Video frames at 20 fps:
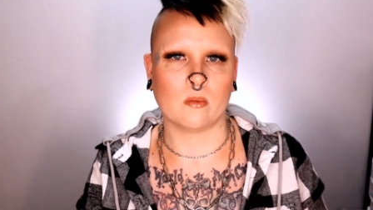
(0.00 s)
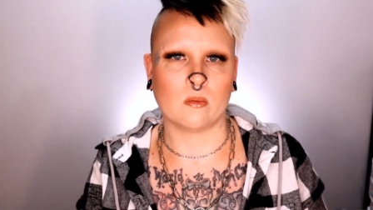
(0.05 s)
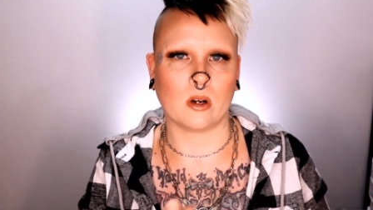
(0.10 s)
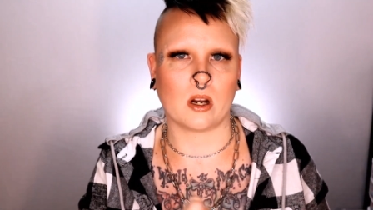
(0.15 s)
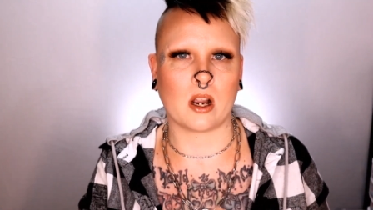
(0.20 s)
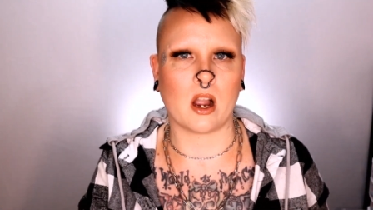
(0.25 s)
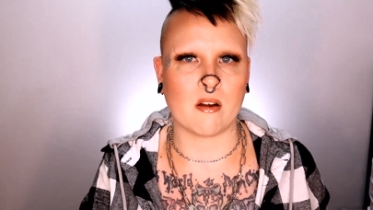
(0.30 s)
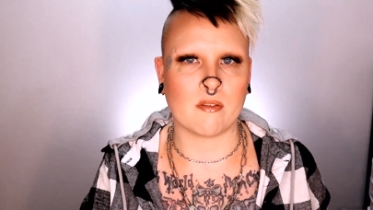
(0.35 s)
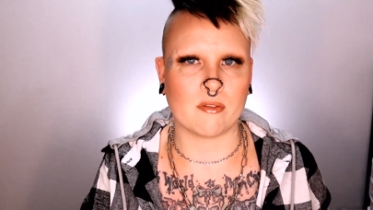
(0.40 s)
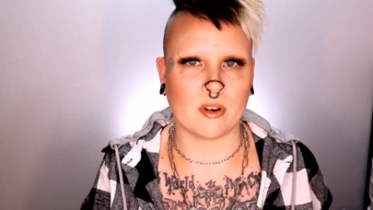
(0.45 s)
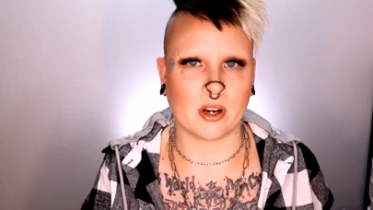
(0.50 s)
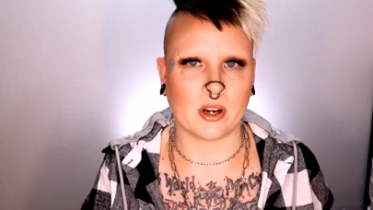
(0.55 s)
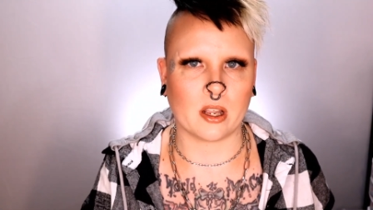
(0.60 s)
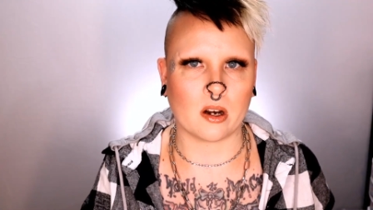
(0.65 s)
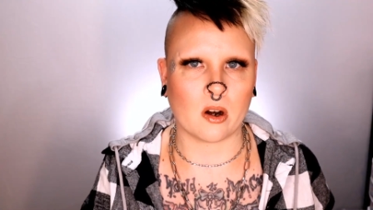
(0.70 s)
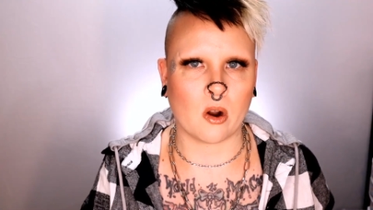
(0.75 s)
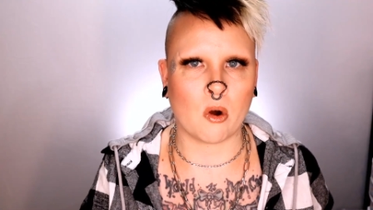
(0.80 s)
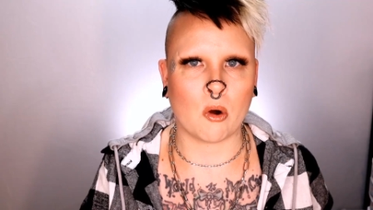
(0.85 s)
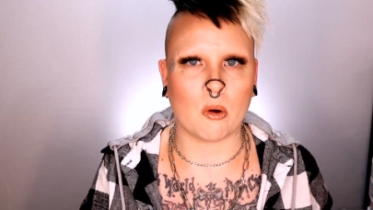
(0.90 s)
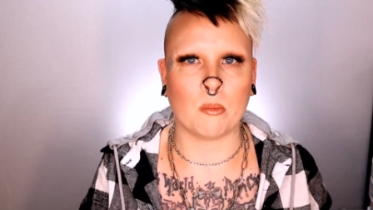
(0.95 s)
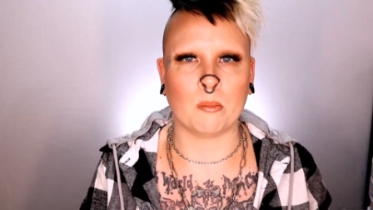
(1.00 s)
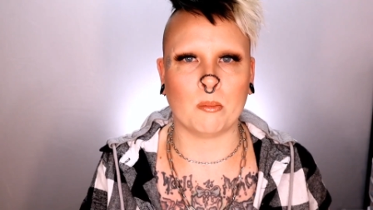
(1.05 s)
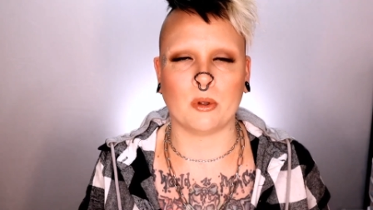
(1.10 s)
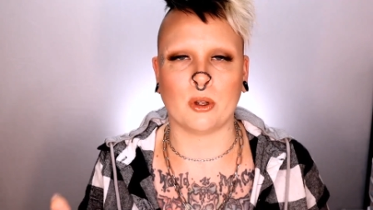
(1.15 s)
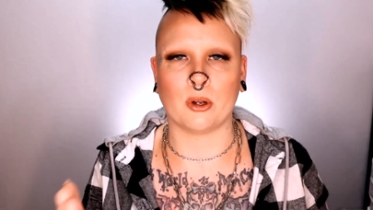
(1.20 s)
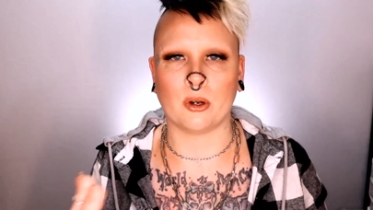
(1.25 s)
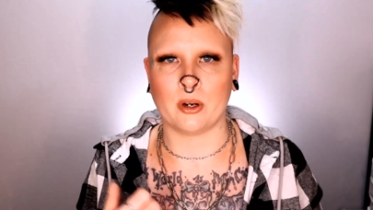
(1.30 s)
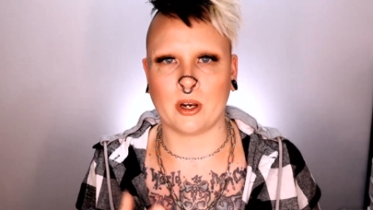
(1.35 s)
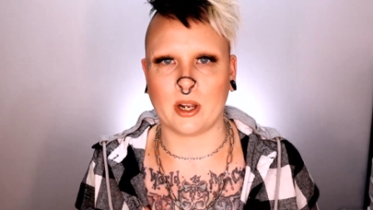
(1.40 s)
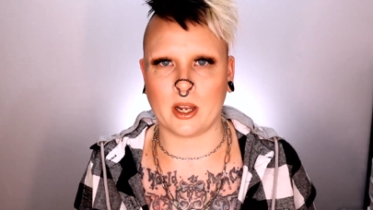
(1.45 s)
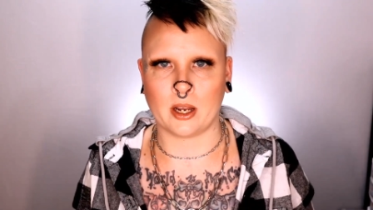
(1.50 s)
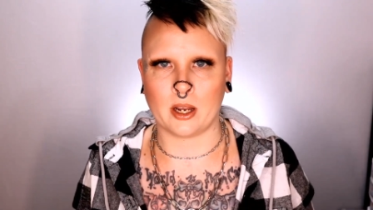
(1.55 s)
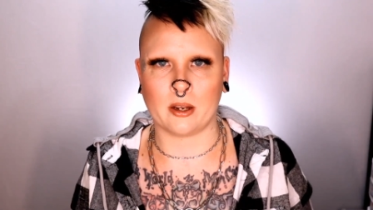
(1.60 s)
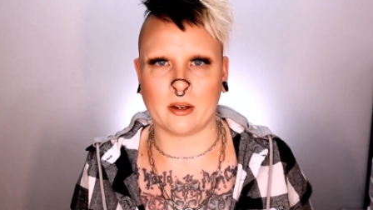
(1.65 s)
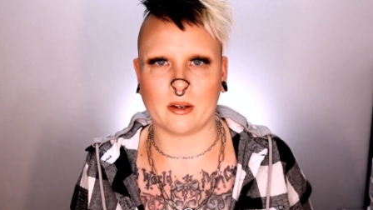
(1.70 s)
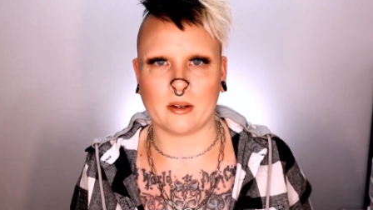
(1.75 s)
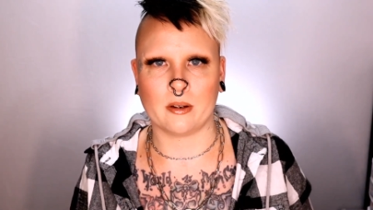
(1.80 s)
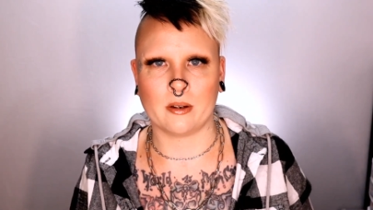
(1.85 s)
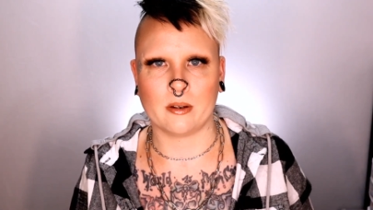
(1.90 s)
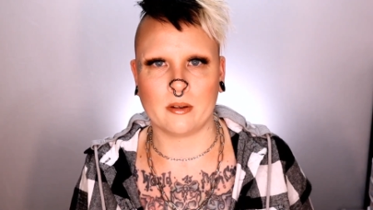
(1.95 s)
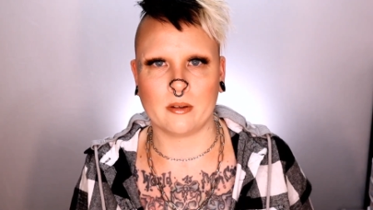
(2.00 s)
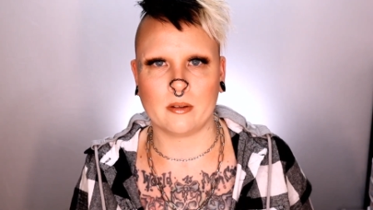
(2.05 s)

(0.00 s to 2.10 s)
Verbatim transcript: recovering at home, learning,